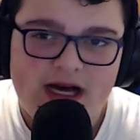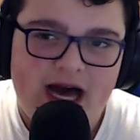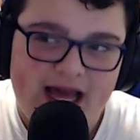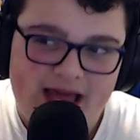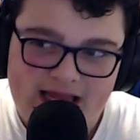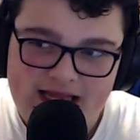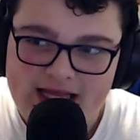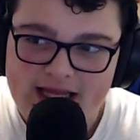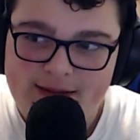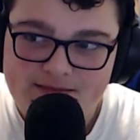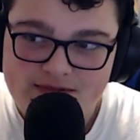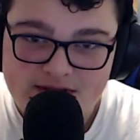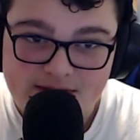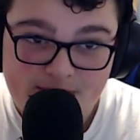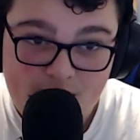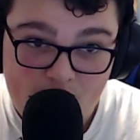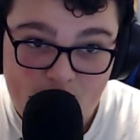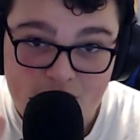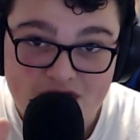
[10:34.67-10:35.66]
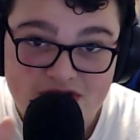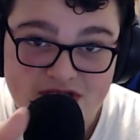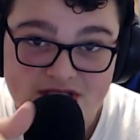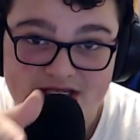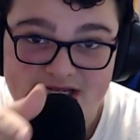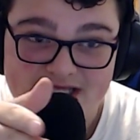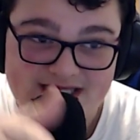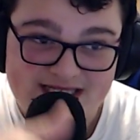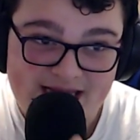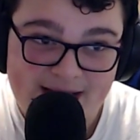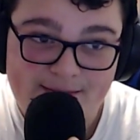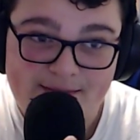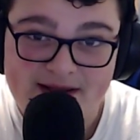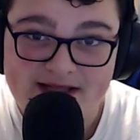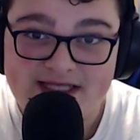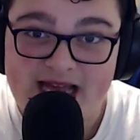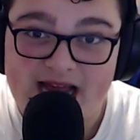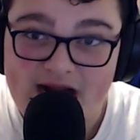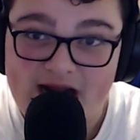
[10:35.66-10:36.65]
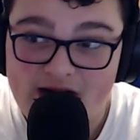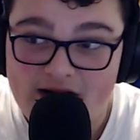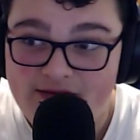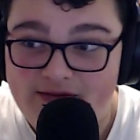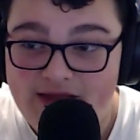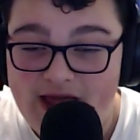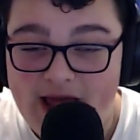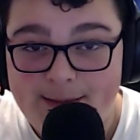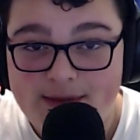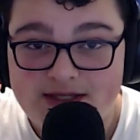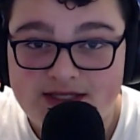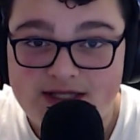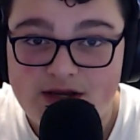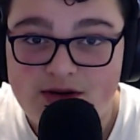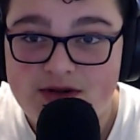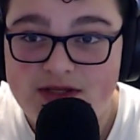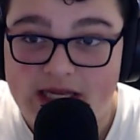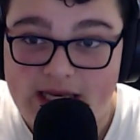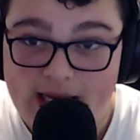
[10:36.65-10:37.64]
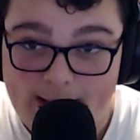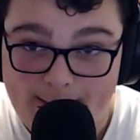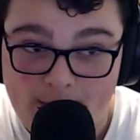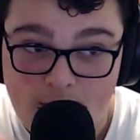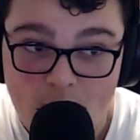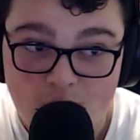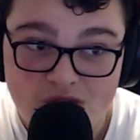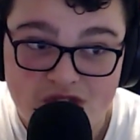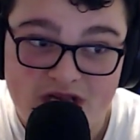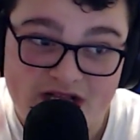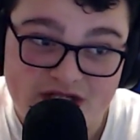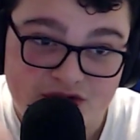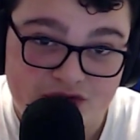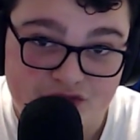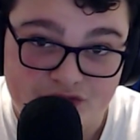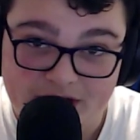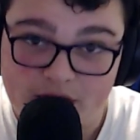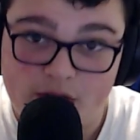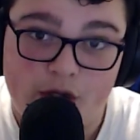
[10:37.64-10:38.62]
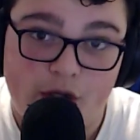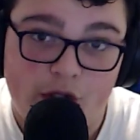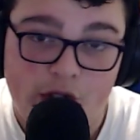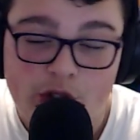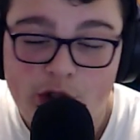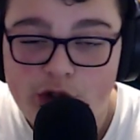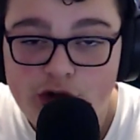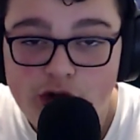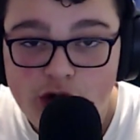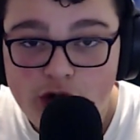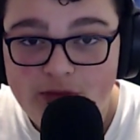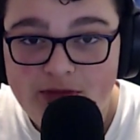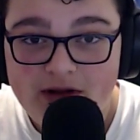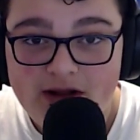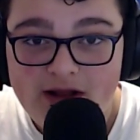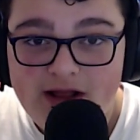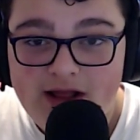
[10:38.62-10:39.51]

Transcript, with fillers: I clip some parts and snippets out of the episode and I post it as a reel on YouTube.